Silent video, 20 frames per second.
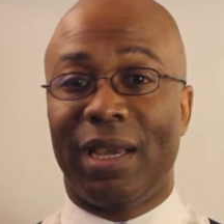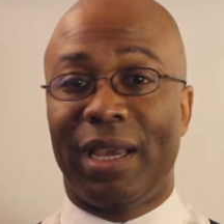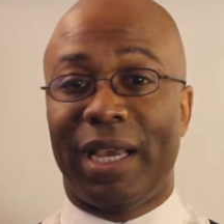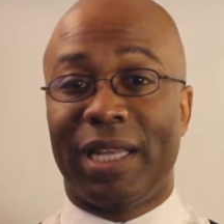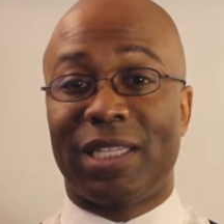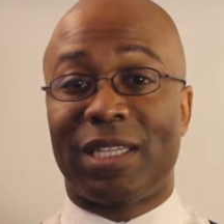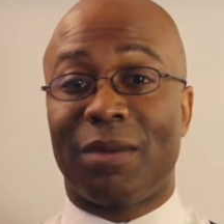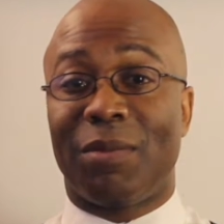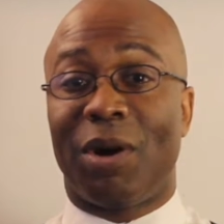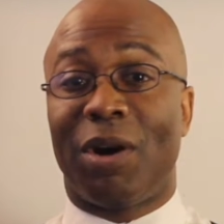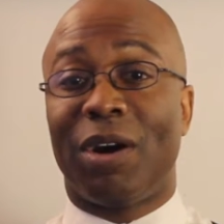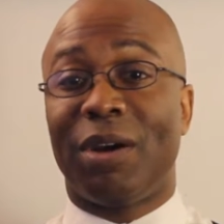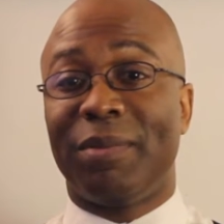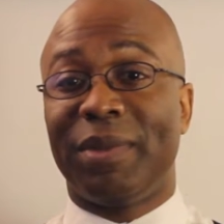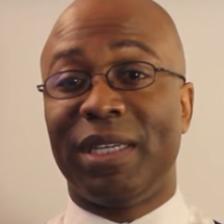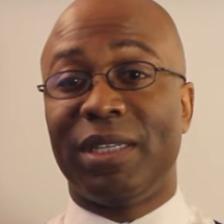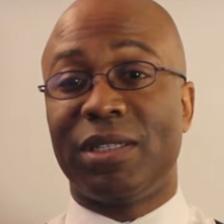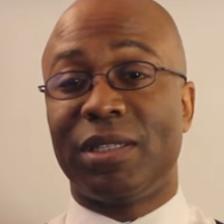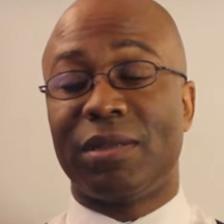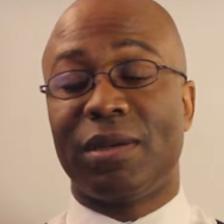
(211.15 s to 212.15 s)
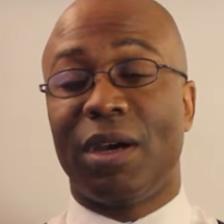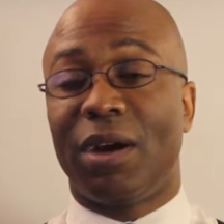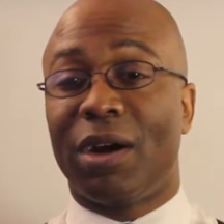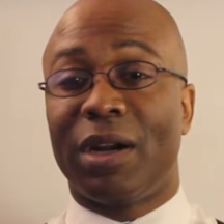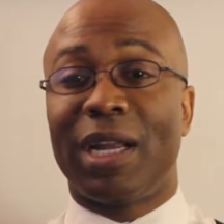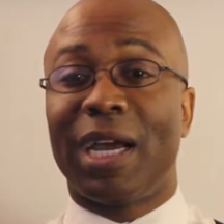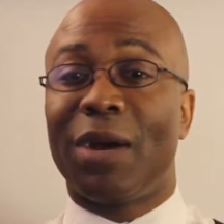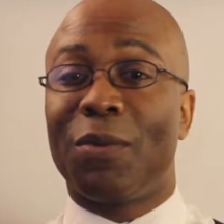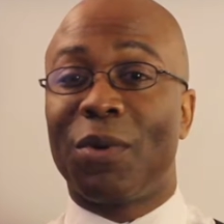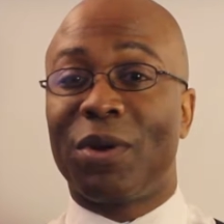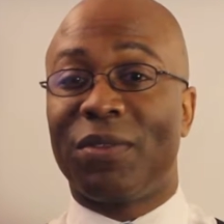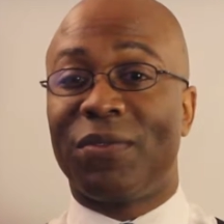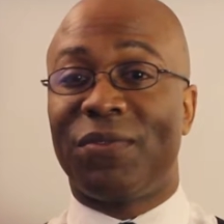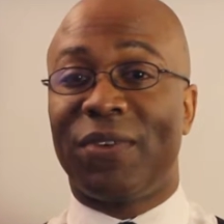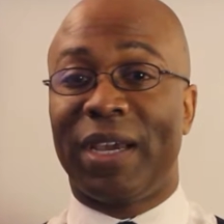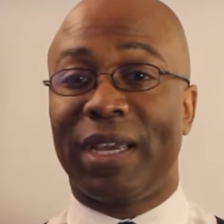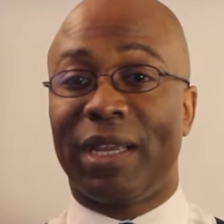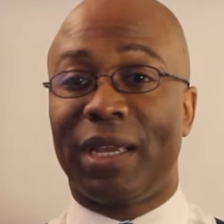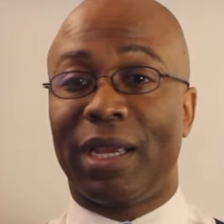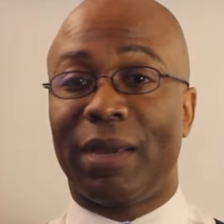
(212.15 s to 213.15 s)
and some armies are not worth
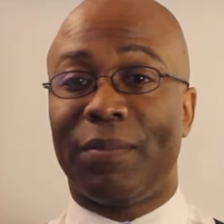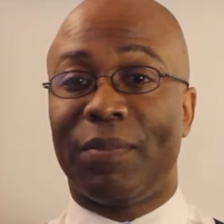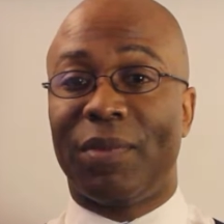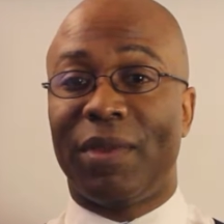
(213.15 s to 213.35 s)
fighting.